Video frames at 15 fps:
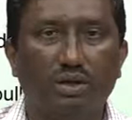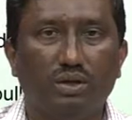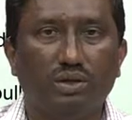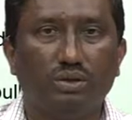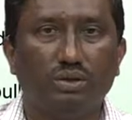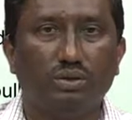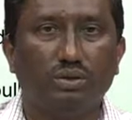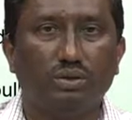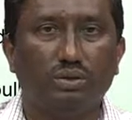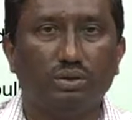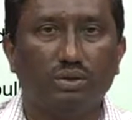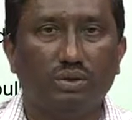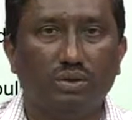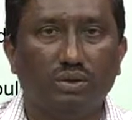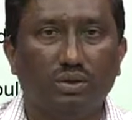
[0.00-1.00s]
So,
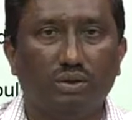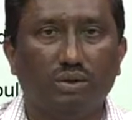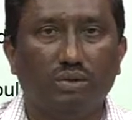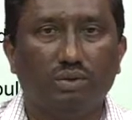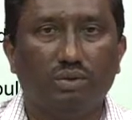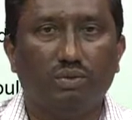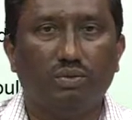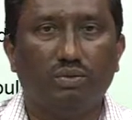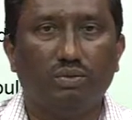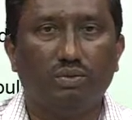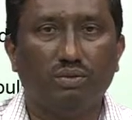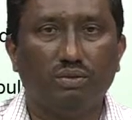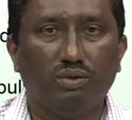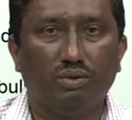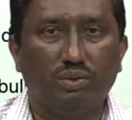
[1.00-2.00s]

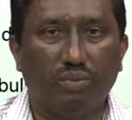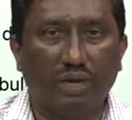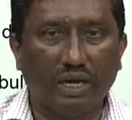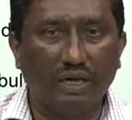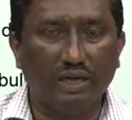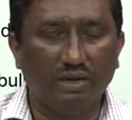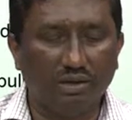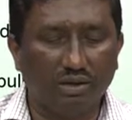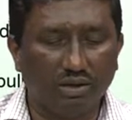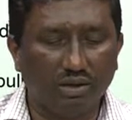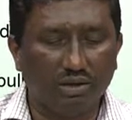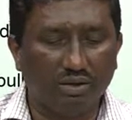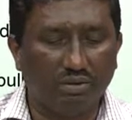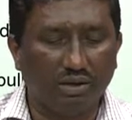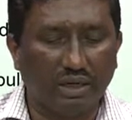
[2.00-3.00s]
the planning
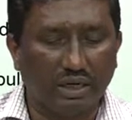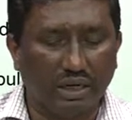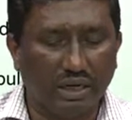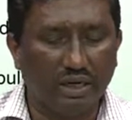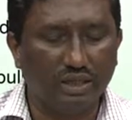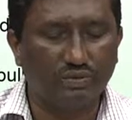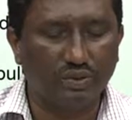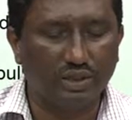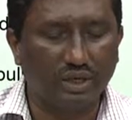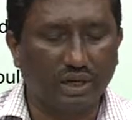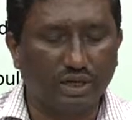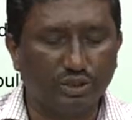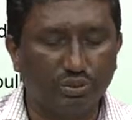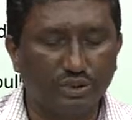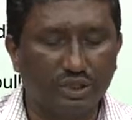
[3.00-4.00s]
and guidelines for the
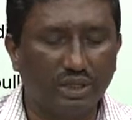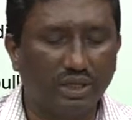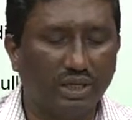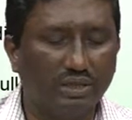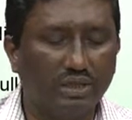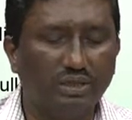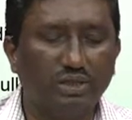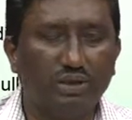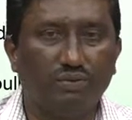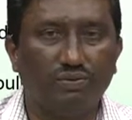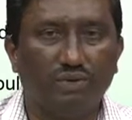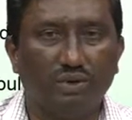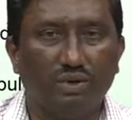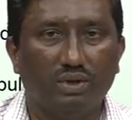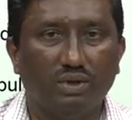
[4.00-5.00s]
transmission consists of
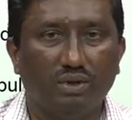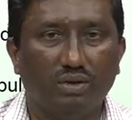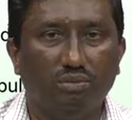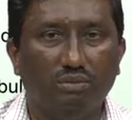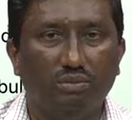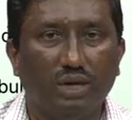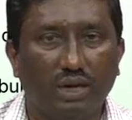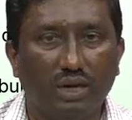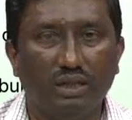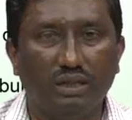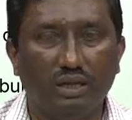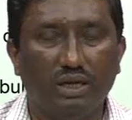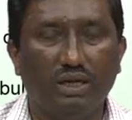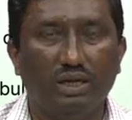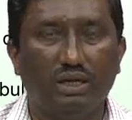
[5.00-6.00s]
mainly
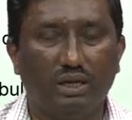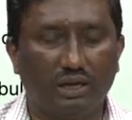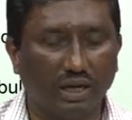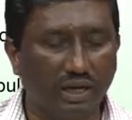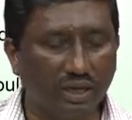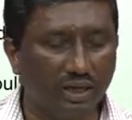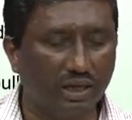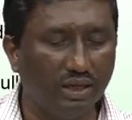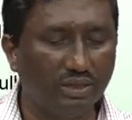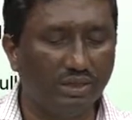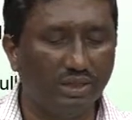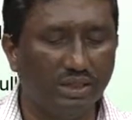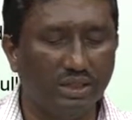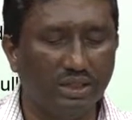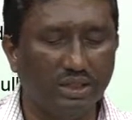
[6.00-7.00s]
three categories,
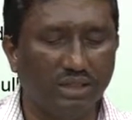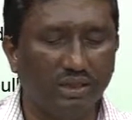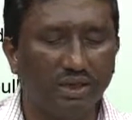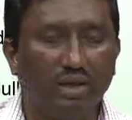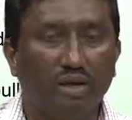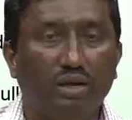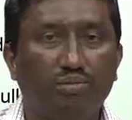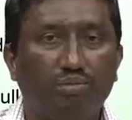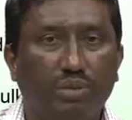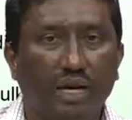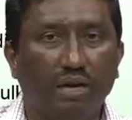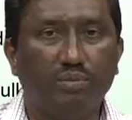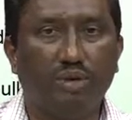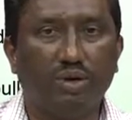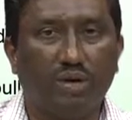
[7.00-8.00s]
that is a
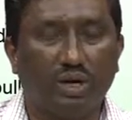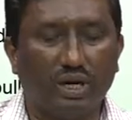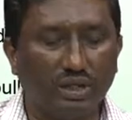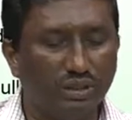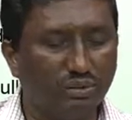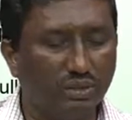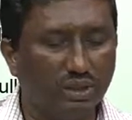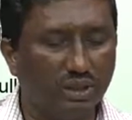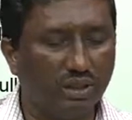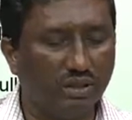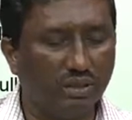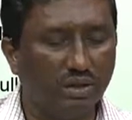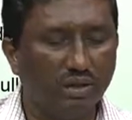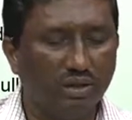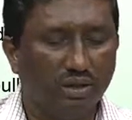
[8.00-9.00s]
bulk power
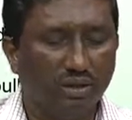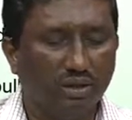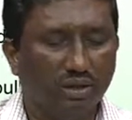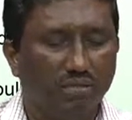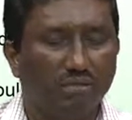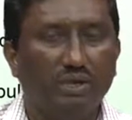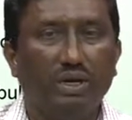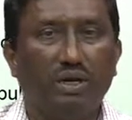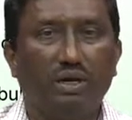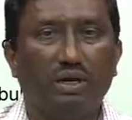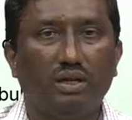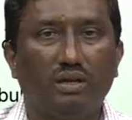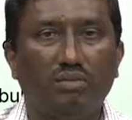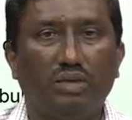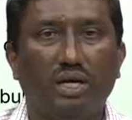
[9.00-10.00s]
transmission, where
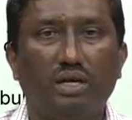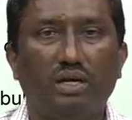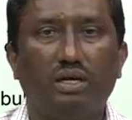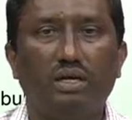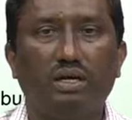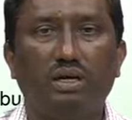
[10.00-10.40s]
the bulk